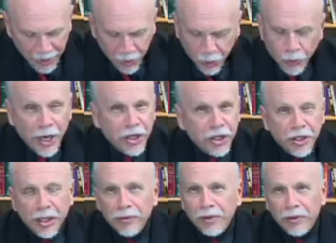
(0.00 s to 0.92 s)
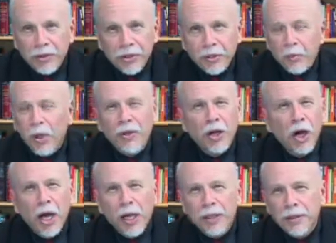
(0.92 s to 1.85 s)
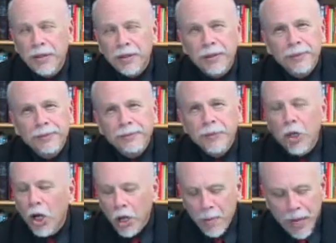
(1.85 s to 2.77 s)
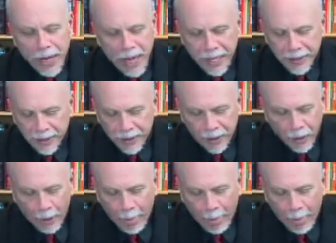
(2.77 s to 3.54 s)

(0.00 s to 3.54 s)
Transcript: Creation and evolution, what are the odds? All by accident.